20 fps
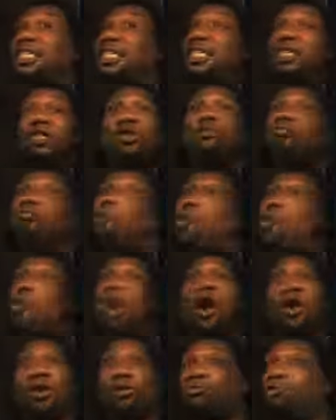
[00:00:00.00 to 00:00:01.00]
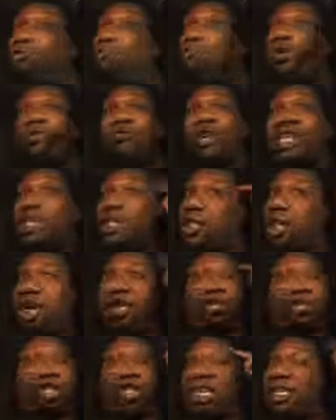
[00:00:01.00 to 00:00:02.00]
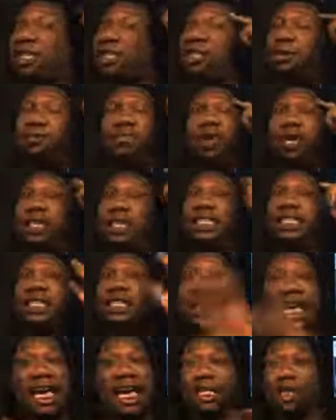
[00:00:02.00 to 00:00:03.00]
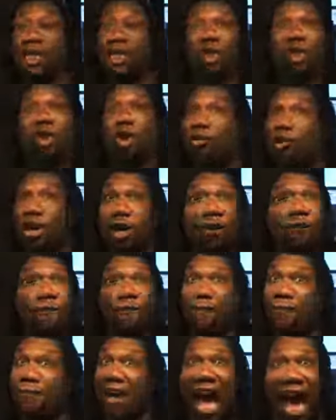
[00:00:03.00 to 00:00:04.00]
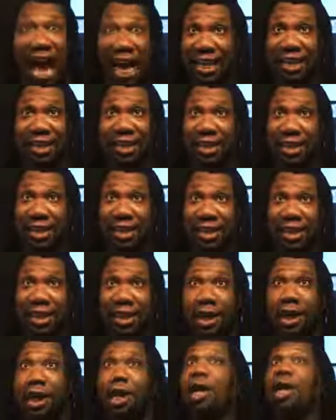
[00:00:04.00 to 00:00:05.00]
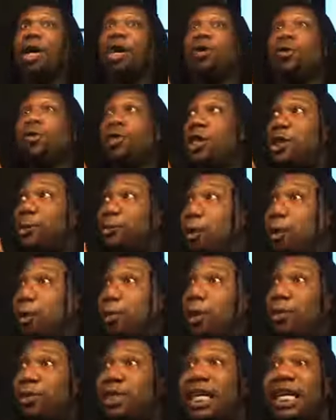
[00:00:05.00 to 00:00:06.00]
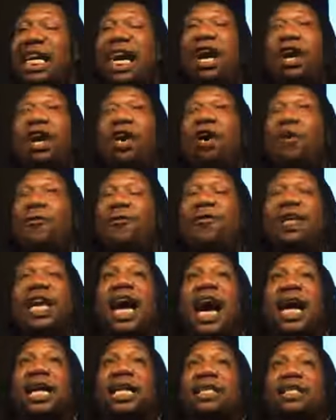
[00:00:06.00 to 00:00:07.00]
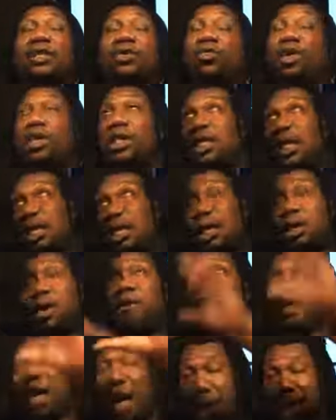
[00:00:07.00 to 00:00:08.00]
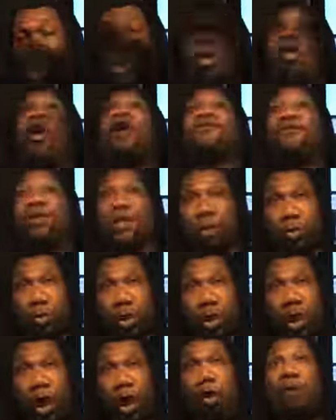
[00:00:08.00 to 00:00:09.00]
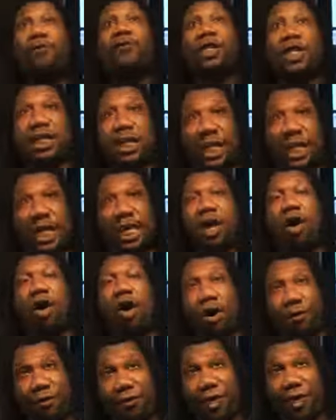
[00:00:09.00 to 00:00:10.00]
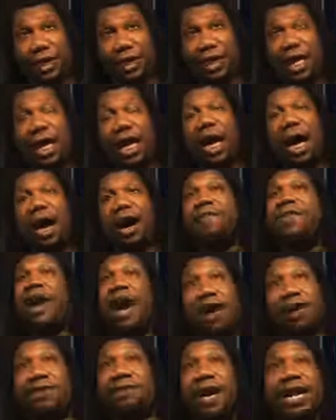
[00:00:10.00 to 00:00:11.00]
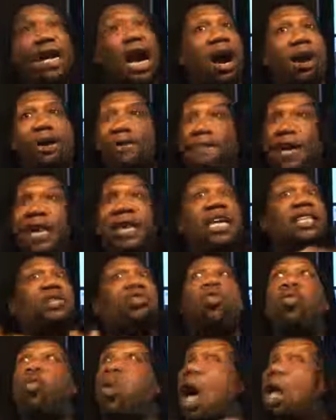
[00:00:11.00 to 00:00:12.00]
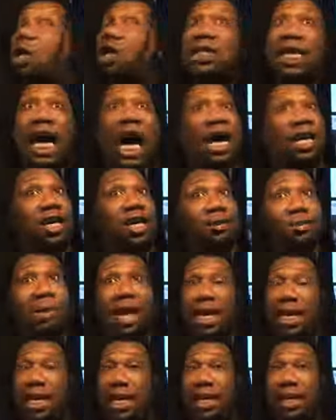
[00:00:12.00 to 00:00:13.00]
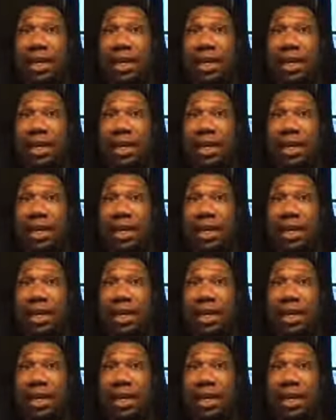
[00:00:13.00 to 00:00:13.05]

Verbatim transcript: need to do more work, do more research, get some more. This is historical fact. We spoke, we was at Kofi Annan was the Kofi Annan's office was the overseeing office of our event. Our event is well documented.